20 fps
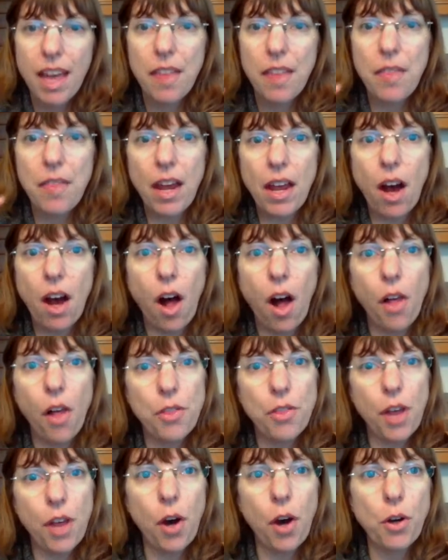that
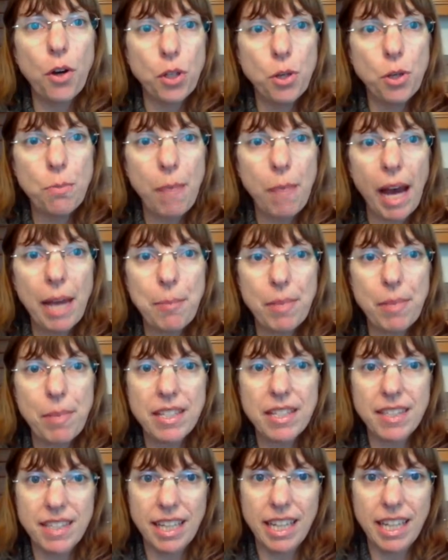although you might
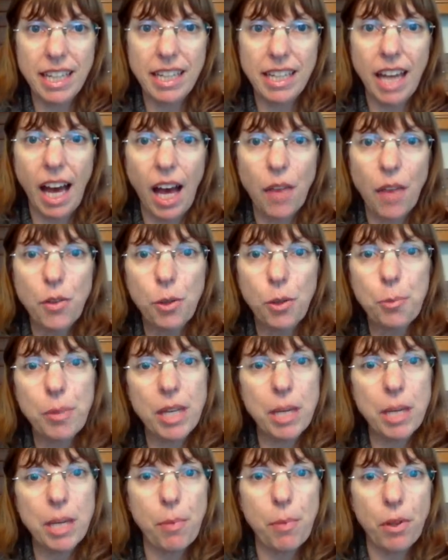be seeing other
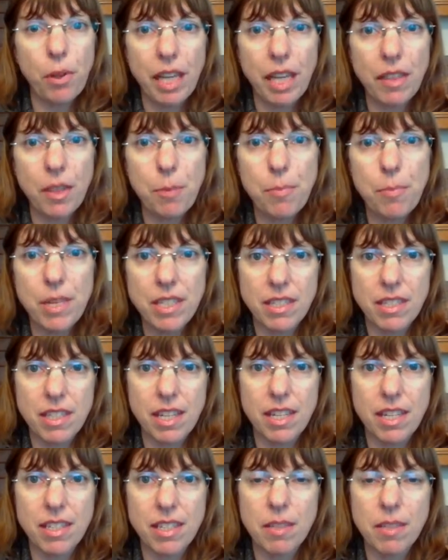people in the
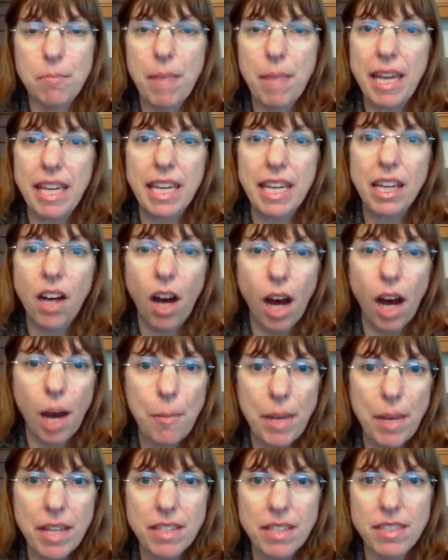business making
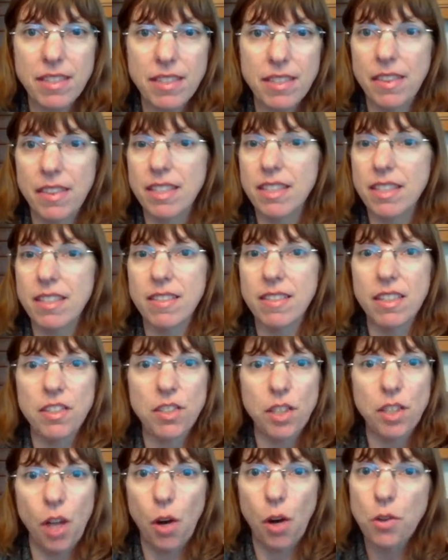comments that this is
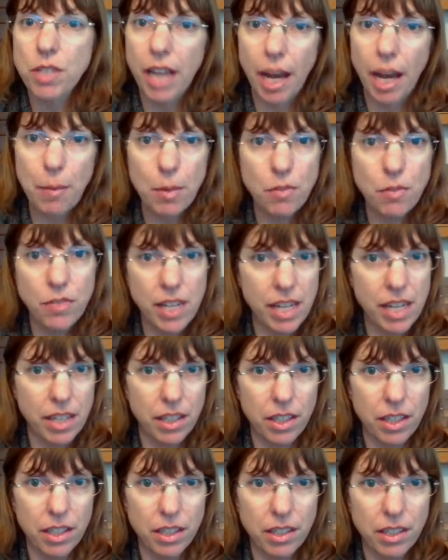a slow time of
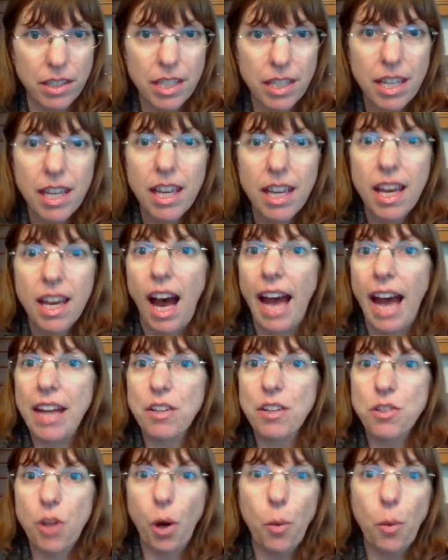year,
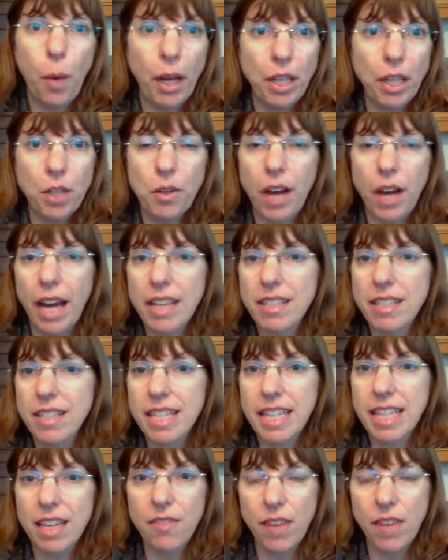I don't want you guys
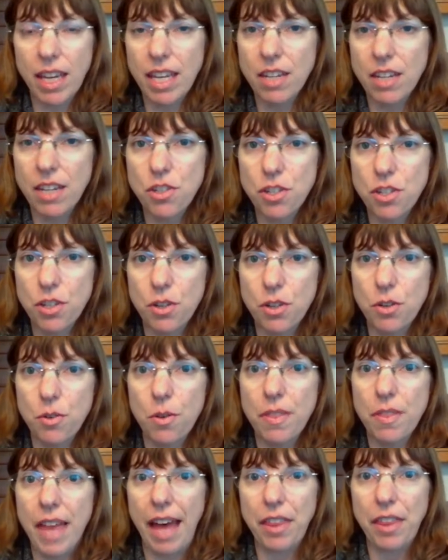to give
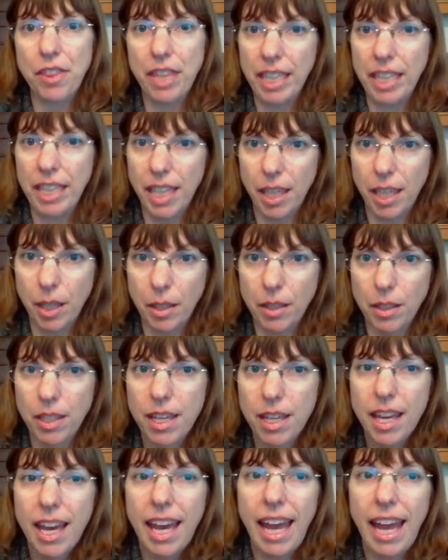into that thinking
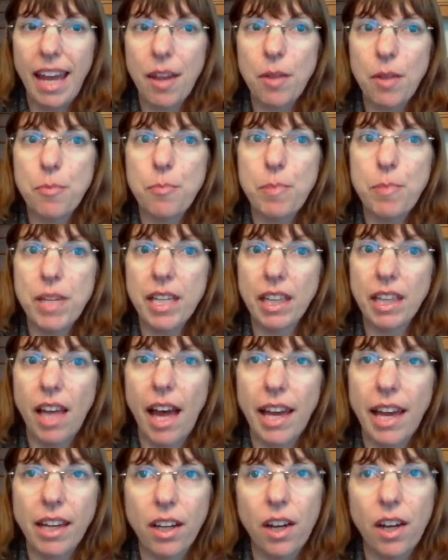and be
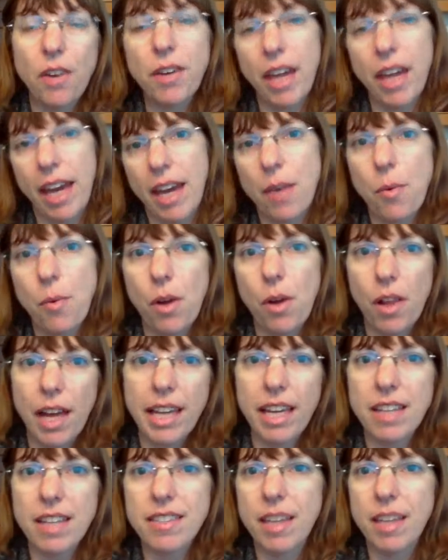like, okay, well, I
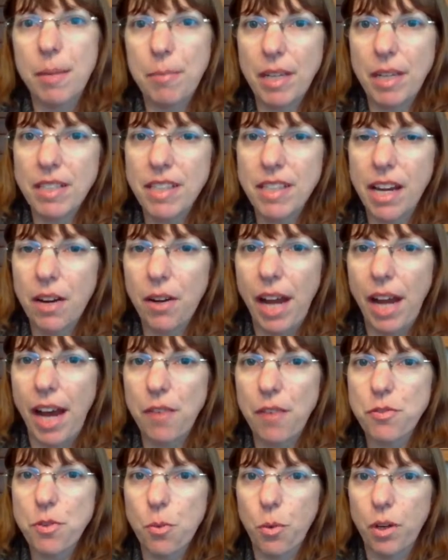guess that means I don't
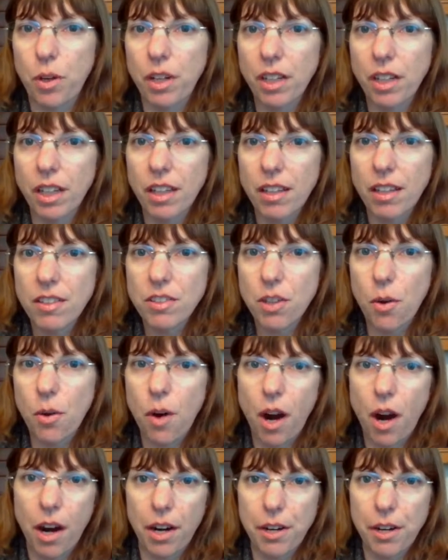have to work so
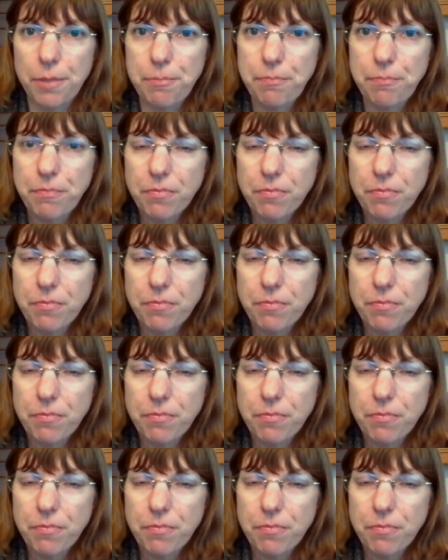hard,